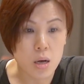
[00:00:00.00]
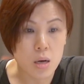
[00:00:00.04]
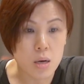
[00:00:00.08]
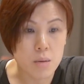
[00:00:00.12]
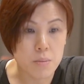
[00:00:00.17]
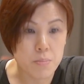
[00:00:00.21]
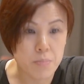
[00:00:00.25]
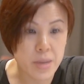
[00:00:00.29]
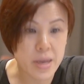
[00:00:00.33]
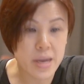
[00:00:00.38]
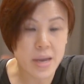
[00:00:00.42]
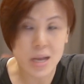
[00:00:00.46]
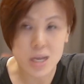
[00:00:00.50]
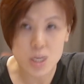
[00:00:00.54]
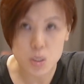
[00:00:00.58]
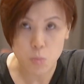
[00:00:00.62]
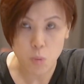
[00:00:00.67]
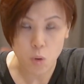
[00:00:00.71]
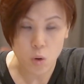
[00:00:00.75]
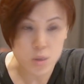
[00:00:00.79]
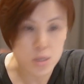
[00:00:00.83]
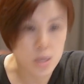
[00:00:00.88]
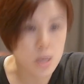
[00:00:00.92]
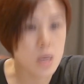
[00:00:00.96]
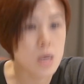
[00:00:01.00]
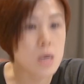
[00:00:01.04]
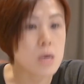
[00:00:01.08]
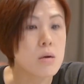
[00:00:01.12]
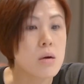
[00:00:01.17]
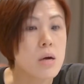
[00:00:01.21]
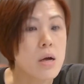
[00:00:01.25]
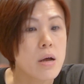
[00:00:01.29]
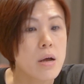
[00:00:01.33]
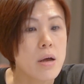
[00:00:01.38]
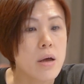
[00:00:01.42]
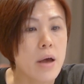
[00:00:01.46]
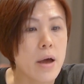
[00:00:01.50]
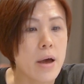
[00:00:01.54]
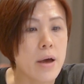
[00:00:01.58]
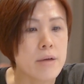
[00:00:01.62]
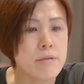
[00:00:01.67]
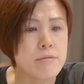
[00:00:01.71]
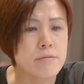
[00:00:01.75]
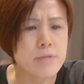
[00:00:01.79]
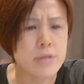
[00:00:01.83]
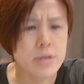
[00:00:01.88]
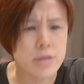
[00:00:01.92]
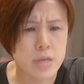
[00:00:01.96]
big and small circle.
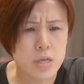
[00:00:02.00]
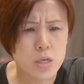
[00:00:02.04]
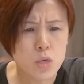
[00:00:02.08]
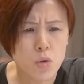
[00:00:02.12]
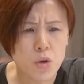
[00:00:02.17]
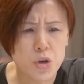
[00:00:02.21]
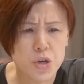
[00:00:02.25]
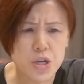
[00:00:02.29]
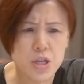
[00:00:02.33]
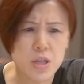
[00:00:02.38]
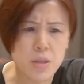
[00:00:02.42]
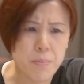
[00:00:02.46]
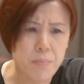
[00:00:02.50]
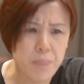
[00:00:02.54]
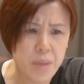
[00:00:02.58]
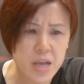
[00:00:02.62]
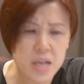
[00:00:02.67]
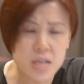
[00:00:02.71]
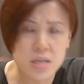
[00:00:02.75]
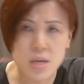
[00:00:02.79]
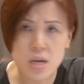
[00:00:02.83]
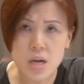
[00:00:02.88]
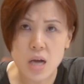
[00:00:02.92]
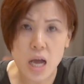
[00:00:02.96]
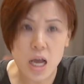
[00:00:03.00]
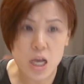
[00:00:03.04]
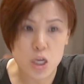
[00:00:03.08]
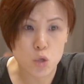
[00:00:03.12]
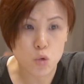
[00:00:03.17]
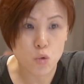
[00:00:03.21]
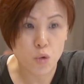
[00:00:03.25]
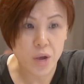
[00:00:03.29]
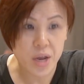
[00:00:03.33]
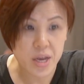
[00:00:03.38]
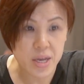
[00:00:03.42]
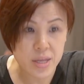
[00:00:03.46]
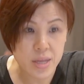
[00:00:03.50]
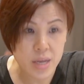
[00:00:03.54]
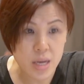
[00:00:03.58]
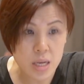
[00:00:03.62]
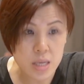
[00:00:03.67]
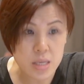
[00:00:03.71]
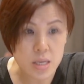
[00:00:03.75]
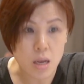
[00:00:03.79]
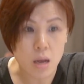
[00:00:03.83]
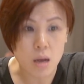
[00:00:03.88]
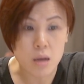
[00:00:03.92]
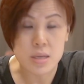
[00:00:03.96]
And in this question, the big circle has
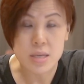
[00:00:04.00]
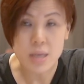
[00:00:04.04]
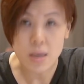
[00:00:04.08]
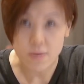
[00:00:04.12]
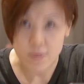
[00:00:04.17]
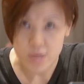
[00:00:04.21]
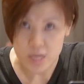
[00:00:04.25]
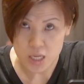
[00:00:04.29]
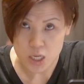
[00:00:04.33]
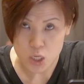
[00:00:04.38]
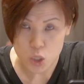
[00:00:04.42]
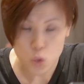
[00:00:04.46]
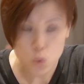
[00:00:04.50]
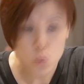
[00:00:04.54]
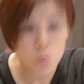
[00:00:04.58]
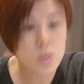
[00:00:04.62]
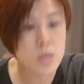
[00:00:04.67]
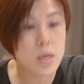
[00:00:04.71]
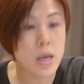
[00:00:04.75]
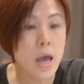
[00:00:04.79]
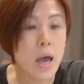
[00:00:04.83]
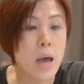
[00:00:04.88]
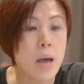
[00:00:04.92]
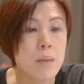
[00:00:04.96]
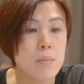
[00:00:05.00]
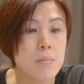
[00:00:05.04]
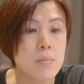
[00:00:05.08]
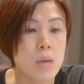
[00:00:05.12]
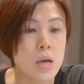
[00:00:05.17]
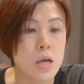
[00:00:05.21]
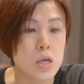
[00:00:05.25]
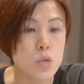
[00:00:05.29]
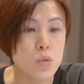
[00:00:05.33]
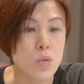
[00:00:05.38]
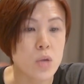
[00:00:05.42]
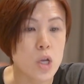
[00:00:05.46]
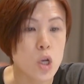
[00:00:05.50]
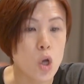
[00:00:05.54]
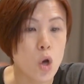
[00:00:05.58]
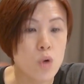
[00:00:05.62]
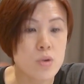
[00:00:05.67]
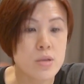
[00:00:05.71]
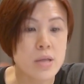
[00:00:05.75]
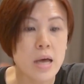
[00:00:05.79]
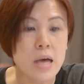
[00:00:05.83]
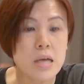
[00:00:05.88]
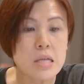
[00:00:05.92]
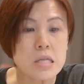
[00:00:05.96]
radius 72 cm. As we know
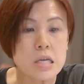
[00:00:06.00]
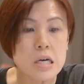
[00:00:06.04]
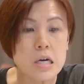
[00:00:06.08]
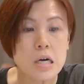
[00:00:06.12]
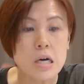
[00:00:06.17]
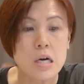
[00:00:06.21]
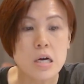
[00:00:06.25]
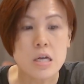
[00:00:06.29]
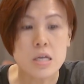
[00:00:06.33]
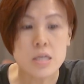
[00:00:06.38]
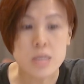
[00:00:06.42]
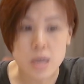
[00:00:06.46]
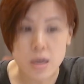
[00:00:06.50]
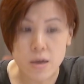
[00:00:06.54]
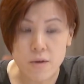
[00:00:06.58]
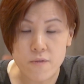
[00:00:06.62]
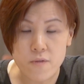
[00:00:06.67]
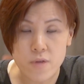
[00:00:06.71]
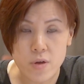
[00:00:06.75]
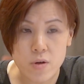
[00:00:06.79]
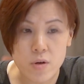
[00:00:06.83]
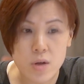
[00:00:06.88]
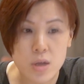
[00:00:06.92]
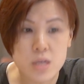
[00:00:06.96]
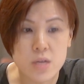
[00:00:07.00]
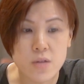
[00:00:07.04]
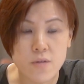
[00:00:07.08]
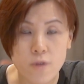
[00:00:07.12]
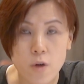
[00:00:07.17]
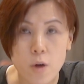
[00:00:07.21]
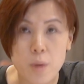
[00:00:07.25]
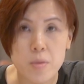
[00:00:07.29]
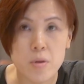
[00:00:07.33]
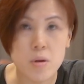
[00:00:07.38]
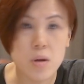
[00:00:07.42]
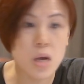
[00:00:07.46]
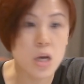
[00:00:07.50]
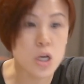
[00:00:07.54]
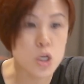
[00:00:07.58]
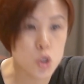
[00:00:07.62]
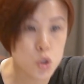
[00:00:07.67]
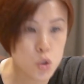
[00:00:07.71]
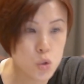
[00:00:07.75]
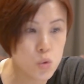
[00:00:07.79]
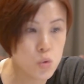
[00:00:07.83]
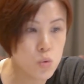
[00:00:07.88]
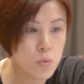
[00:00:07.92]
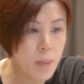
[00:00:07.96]
that the circumference, the formula is
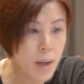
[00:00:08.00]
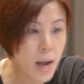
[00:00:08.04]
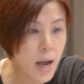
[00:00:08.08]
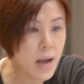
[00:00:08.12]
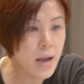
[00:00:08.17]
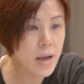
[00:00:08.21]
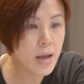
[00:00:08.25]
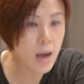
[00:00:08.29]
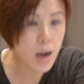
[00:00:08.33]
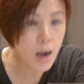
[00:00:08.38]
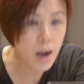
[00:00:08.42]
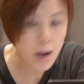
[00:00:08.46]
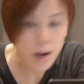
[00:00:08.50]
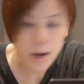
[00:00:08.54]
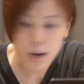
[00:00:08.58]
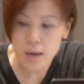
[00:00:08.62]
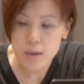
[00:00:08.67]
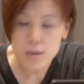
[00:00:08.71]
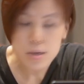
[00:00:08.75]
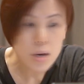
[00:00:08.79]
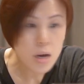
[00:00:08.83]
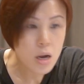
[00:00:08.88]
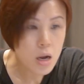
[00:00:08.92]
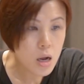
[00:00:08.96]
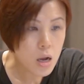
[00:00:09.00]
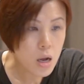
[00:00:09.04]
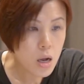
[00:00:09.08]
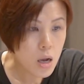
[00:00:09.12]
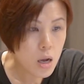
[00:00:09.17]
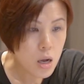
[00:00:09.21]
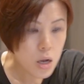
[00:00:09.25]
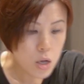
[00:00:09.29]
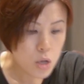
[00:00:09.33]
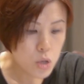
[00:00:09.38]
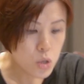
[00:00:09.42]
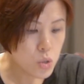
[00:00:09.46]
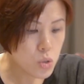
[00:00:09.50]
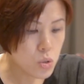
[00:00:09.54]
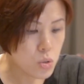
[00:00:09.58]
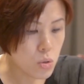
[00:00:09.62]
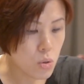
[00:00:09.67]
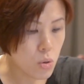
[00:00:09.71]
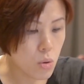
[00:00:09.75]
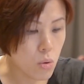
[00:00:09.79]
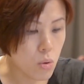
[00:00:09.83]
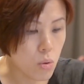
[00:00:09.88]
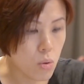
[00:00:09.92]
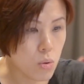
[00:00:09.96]
2 pi r. So
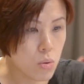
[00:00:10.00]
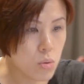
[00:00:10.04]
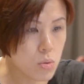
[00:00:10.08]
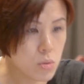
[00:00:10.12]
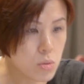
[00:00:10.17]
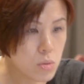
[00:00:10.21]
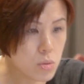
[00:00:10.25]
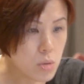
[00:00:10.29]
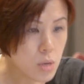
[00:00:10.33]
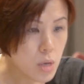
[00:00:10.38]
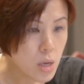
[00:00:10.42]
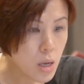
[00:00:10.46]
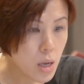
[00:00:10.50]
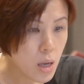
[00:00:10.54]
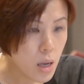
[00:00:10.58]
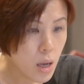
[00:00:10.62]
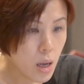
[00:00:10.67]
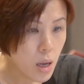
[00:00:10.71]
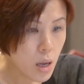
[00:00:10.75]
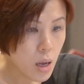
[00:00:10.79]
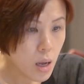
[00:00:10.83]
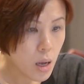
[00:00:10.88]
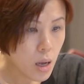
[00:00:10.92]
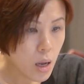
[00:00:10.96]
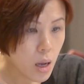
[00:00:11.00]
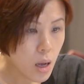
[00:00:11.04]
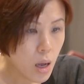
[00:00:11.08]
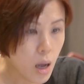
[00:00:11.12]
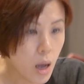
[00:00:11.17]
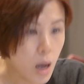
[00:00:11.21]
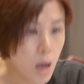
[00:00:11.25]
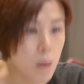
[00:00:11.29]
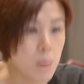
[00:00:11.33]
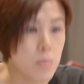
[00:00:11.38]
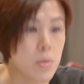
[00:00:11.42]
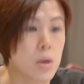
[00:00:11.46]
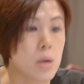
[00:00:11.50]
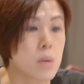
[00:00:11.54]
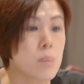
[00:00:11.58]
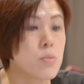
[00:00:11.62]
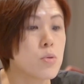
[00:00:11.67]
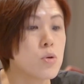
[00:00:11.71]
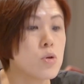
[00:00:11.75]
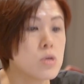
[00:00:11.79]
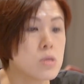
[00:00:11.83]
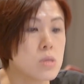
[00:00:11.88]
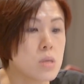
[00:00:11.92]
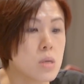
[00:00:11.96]
I'm going to
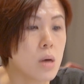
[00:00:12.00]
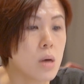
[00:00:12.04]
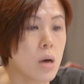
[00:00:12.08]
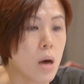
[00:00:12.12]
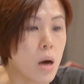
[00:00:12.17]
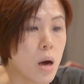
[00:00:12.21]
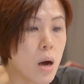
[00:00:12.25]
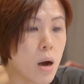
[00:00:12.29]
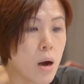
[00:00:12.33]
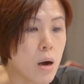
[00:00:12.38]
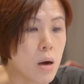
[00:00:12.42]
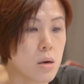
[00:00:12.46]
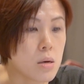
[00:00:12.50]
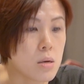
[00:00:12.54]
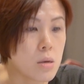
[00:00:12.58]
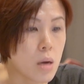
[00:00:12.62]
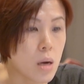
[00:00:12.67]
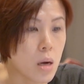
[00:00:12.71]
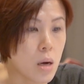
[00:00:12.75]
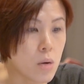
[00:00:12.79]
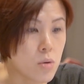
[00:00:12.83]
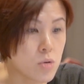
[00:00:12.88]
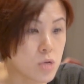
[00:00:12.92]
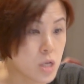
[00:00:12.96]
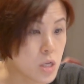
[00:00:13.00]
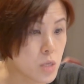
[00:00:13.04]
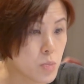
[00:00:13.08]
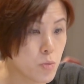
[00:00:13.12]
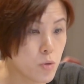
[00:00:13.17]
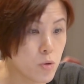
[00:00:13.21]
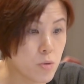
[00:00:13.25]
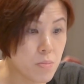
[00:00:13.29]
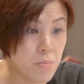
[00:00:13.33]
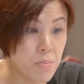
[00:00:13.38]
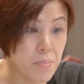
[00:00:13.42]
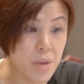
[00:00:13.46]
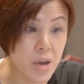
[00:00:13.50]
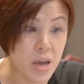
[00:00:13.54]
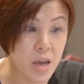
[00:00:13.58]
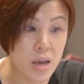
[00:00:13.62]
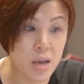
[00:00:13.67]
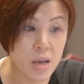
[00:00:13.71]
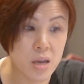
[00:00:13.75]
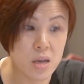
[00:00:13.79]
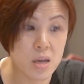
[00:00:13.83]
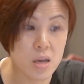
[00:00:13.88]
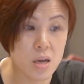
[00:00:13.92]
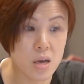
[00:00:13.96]
put, I will just put
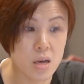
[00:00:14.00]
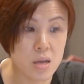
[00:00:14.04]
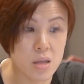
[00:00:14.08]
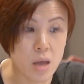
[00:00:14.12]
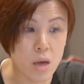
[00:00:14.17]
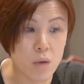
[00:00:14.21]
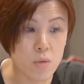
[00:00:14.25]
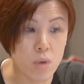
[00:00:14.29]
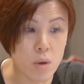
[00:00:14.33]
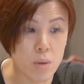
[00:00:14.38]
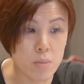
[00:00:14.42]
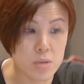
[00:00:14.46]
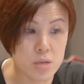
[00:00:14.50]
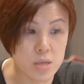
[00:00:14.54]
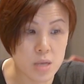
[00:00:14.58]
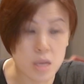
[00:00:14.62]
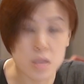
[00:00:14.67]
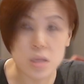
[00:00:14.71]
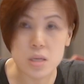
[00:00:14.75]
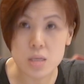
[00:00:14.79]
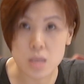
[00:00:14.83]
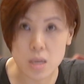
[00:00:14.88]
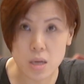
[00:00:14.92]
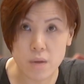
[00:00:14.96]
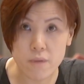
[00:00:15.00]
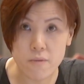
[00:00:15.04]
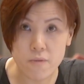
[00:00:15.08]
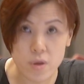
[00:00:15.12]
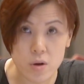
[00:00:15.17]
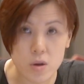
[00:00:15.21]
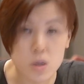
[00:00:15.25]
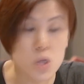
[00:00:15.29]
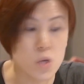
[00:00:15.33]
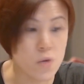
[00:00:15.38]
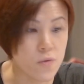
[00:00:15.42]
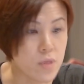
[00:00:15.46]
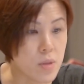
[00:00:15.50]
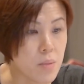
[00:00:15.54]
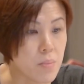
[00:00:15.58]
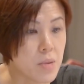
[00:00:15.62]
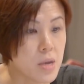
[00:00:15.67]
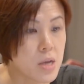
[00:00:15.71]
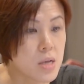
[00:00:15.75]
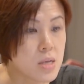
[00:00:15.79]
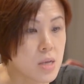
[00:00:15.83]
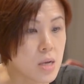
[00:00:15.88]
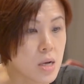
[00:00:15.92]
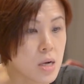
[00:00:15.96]
big that represent the circumference of the
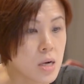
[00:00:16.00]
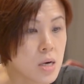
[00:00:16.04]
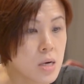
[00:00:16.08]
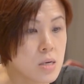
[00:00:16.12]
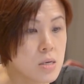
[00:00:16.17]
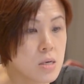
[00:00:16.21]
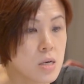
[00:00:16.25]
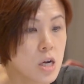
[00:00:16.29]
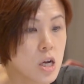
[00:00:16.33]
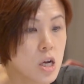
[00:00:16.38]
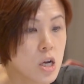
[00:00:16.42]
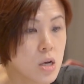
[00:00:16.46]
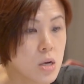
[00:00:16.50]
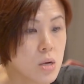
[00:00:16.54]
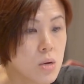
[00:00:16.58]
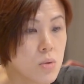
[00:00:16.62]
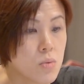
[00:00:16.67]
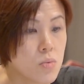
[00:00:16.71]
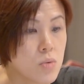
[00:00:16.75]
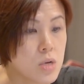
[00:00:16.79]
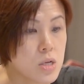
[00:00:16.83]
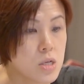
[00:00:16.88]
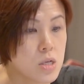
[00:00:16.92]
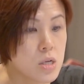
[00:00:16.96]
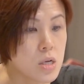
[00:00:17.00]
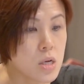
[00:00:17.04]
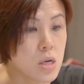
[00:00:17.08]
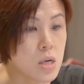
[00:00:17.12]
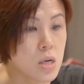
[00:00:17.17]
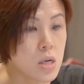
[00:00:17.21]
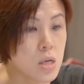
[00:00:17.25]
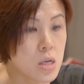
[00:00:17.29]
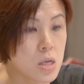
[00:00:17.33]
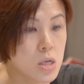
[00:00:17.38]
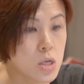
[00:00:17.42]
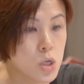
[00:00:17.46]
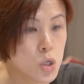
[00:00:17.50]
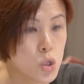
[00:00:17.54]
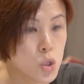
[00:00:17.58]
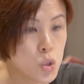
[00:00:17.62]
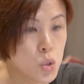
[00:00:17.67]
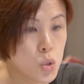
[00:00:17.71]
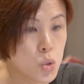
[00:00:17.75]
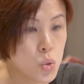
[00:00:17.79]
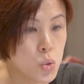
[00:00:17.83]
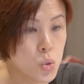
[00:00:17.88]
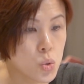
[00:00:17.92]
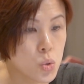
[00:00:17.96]
big circle, which is
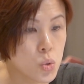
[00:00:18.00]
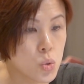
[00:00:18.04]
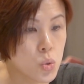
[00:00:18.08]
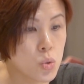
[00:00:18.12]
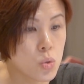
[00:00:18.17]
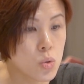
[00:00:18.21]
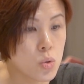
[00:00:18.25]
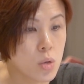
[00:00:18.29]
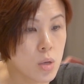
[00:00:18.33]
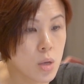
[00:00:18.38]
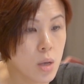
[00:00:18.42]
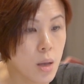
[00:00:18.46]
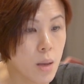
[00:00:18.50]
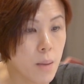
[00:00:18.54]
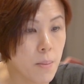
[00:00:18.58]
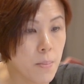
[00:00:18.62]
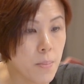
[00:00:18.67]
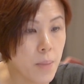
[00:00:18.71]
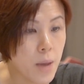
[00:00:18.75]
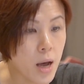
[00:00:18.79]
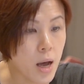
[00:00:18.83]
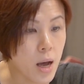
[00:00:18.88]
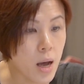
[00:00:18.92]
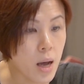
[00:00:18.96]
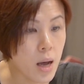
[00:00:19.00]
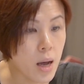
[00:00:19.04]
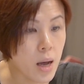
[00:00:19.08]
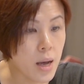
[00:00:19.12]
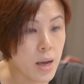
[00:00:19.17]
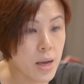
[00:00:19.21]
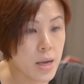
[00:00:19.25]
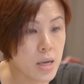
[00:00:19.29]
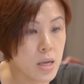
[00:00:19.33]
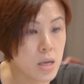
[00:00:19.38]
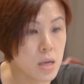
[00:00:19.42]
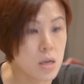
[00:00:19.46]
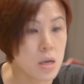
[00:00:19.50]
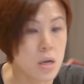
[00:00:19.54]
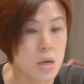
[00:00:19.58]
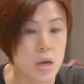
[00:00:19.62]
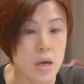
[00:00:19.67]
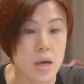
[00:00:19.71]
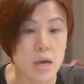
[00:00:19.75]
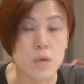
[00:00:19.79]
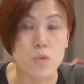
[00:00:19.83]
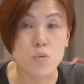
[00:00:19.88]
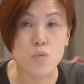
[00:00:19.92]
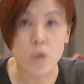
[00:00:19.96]
2 pi,
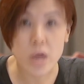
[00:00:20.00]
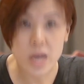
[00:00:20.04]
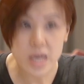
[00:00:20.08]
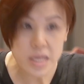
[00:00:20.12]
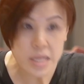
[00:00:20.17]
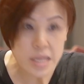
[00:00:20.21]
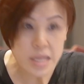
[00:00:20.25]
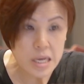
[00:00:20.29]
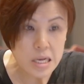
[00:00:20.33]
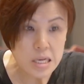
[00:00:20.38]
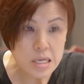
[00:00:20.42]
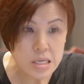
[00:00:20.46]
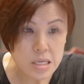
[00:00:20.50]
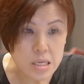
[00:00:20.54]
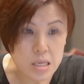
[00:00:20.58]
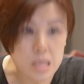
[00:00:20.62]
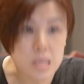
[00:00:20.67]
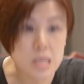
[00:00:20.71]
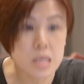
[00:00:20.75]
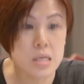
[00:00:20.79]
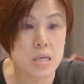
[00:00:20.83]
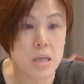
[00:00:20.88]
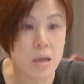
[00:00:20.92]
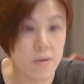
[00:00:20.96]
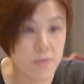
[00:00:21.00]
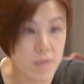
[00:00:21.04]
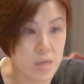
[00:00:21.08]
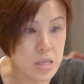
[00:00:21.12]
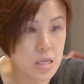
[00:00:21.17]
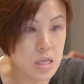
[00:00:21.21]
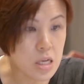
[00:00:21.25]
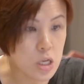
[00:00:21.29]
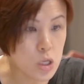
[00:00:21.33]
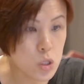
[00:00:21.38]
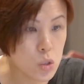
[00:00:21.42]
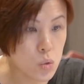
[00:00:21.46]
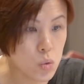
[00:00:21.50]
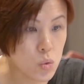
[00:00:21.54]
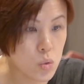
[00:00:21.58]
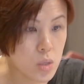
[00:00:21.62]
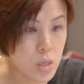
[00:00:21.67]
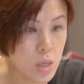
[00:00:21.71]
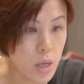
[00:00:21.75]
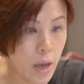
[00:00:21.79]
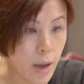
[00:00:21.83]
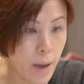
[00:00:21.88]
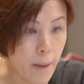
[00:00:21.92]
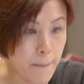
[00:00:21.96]
and radius is 72
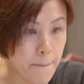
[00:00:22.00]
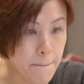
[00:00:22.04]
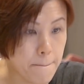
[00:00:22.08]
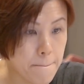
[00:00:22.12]
cm.